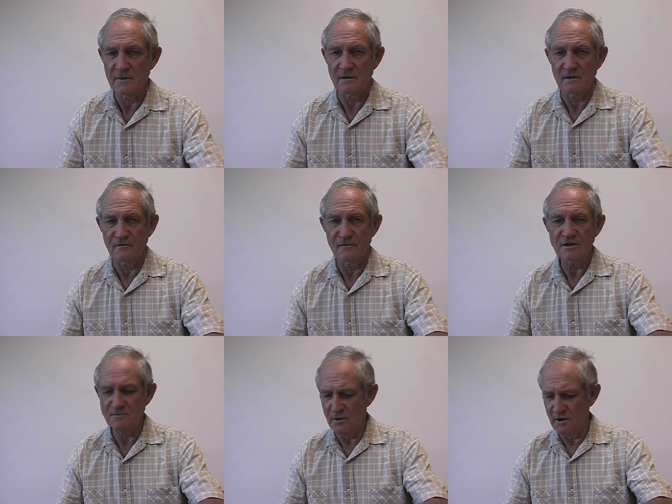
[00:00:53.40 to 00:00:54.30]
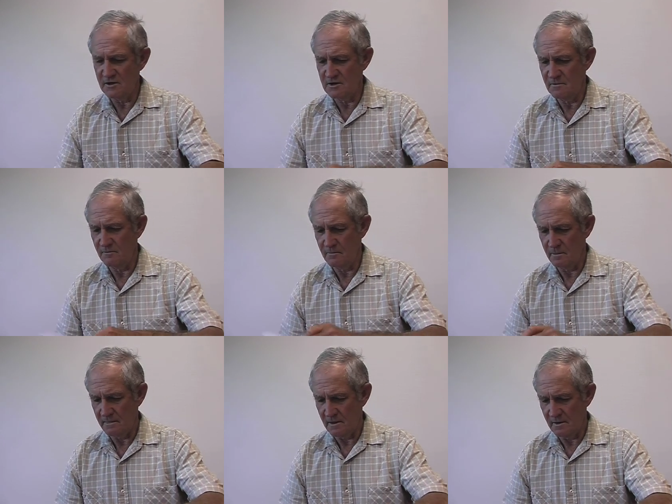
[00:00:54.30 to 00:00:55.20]
The first part
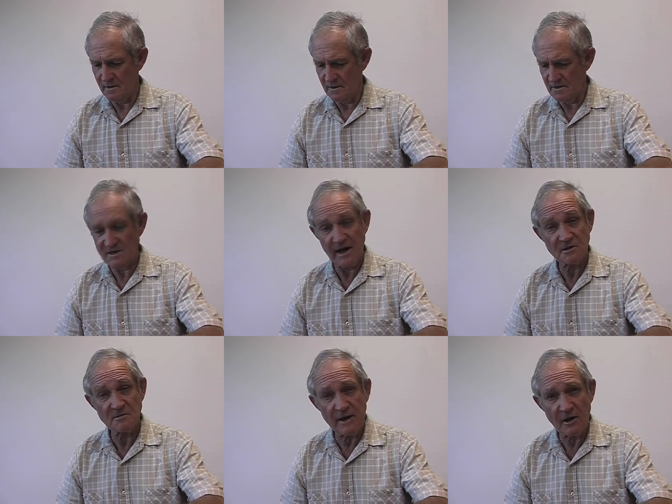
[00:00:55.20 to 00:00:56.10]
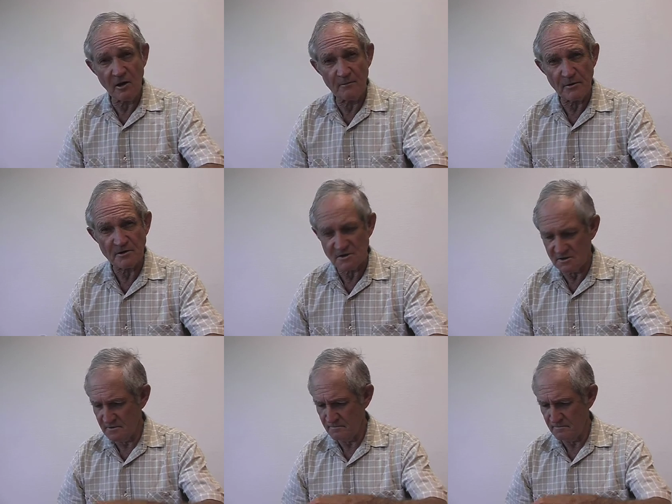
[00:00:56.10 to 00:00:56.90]
is how to make compost.